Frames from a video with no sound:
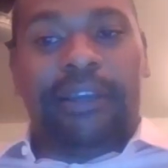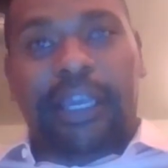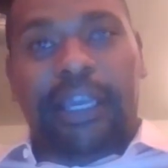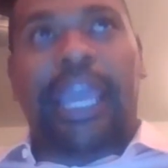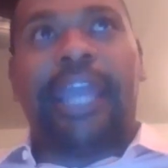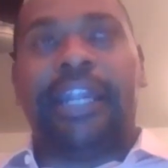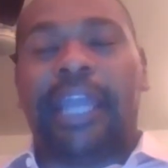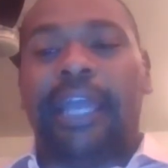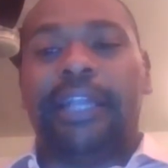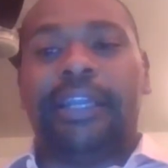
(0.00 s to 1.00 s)
hand in
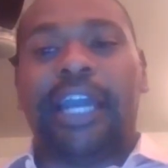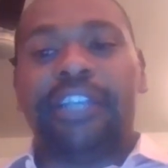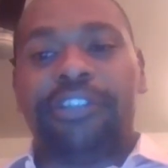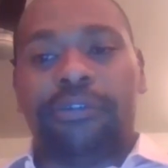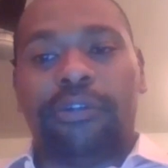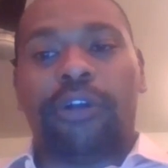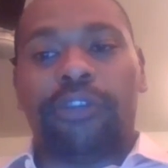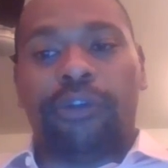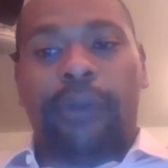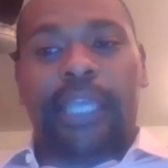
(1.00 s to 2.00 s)
hand guide you along
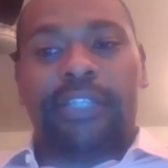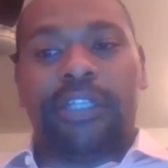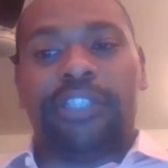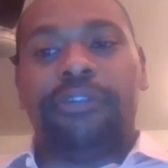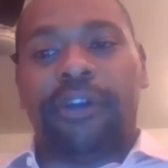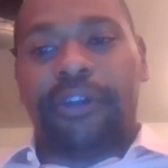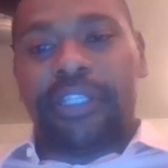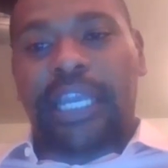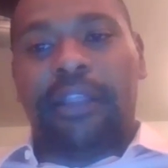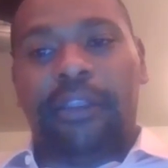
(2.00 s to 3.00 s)
the way so that you
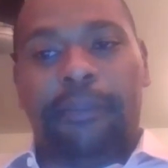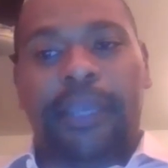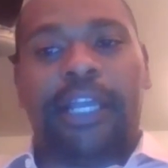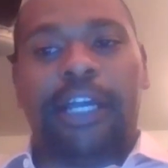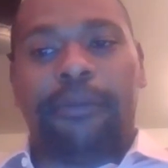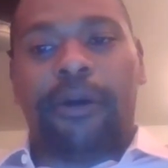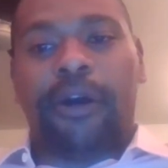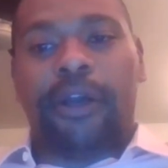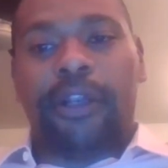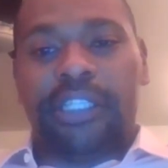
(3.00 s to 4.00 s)
understand and you pick up
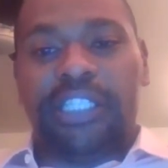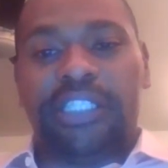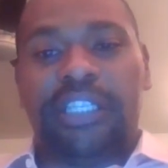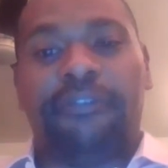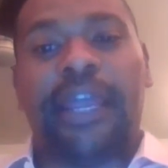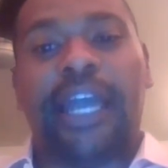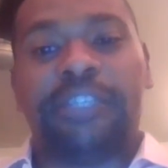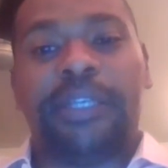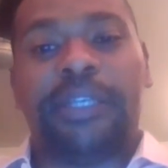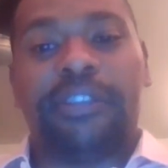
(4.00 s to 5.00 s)
on the different
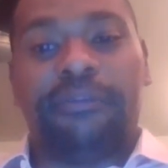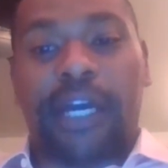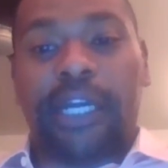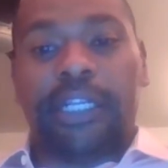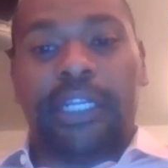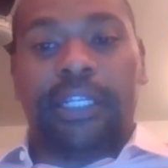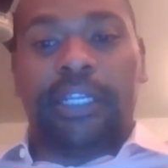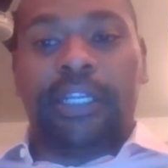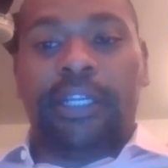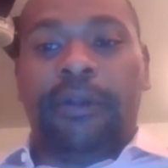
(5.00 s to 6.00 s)
aspects of auditing.
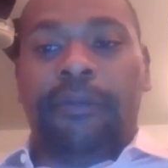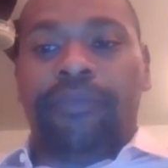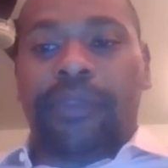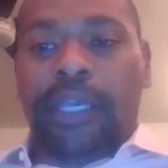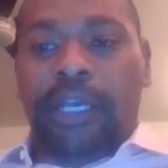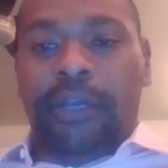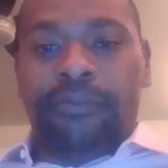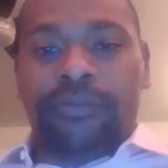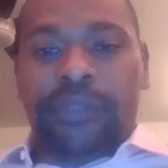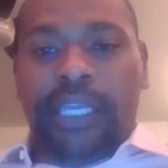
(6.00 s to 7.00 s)

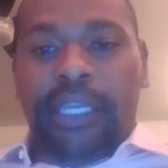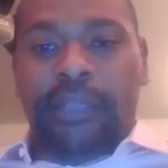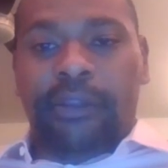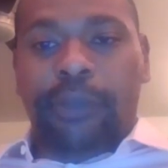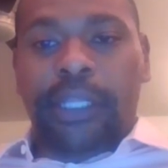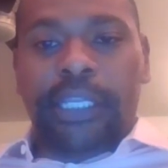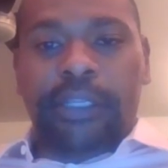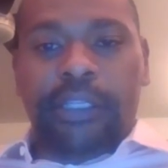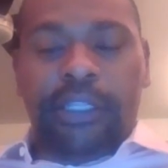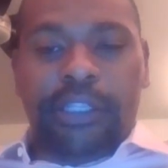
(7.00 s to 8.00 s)
And
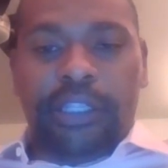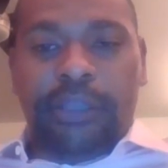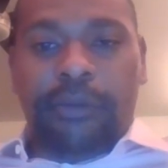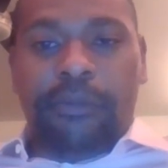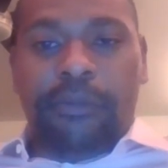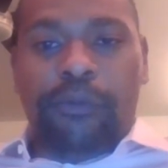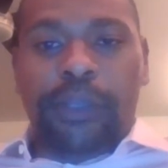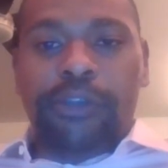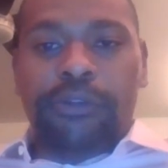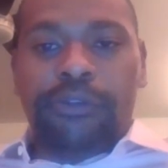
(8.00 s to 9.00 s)
really, when
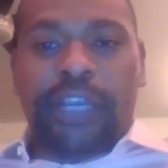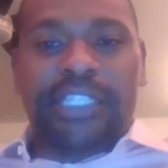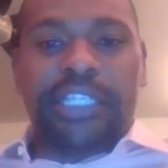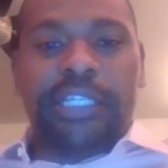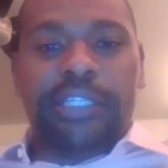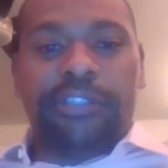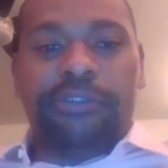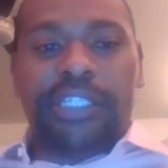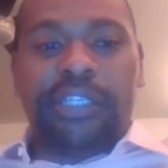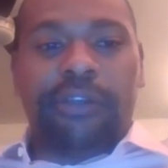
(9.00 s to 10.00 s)
you transition into
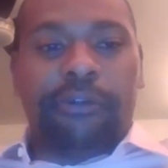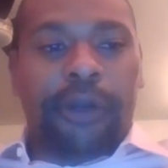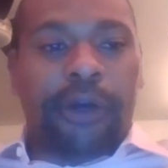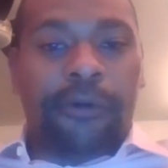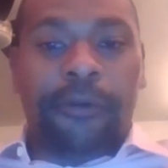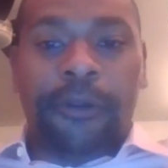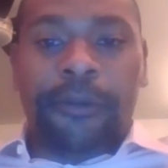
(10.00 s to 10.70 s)
a senior role,